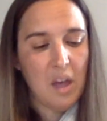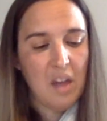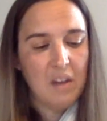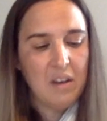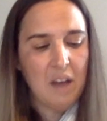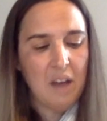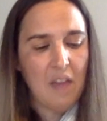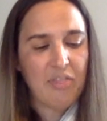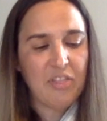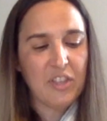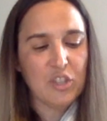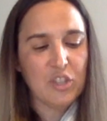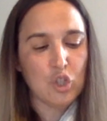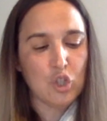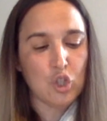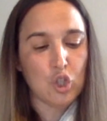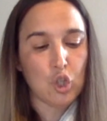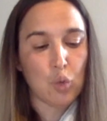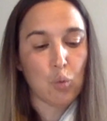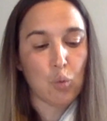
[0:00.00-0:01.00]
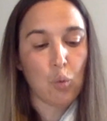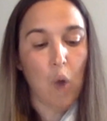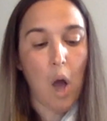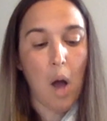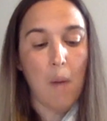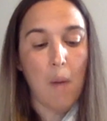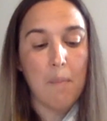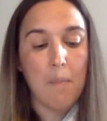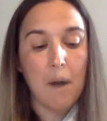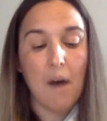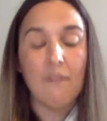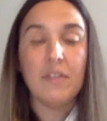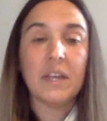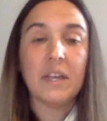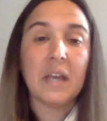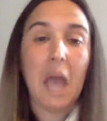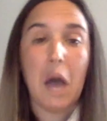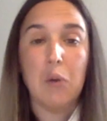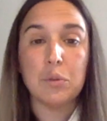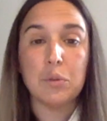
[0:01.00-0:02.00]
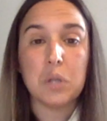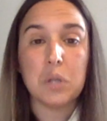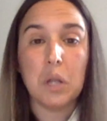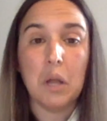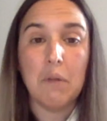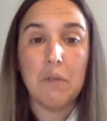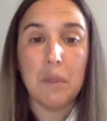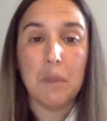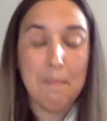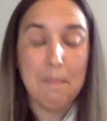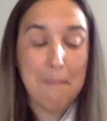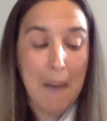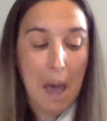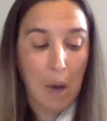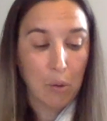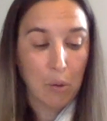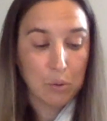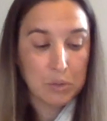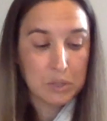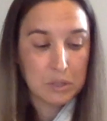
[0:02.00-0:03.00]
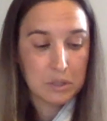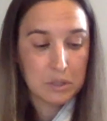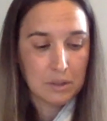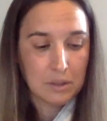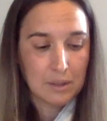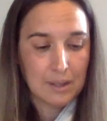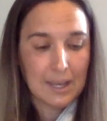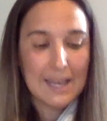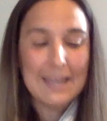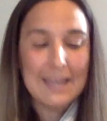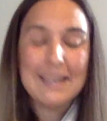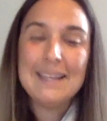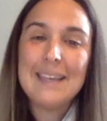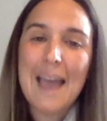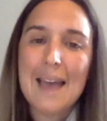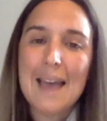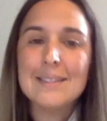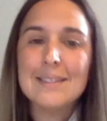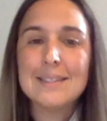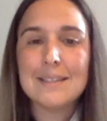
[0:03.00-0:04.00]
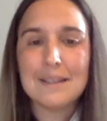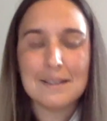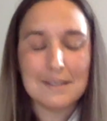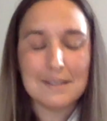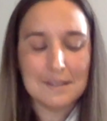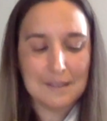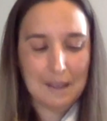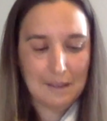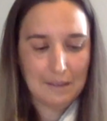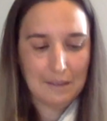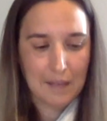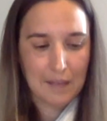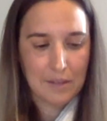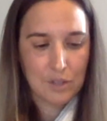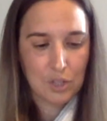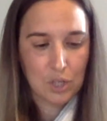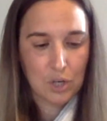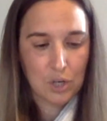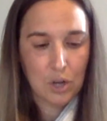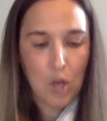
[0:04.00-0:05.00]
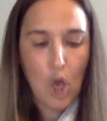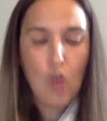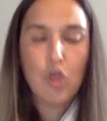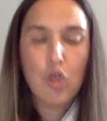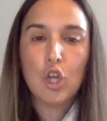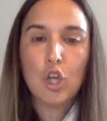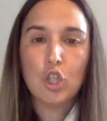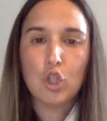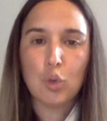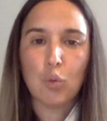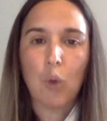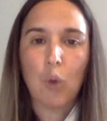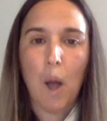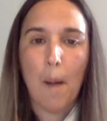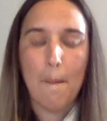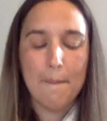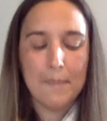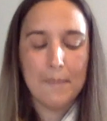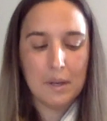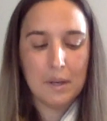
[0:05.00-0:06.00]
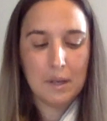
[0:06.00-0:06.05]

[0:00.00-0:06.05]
Not this drum of the Council of the Mouse. Yes, said Lester, the drum.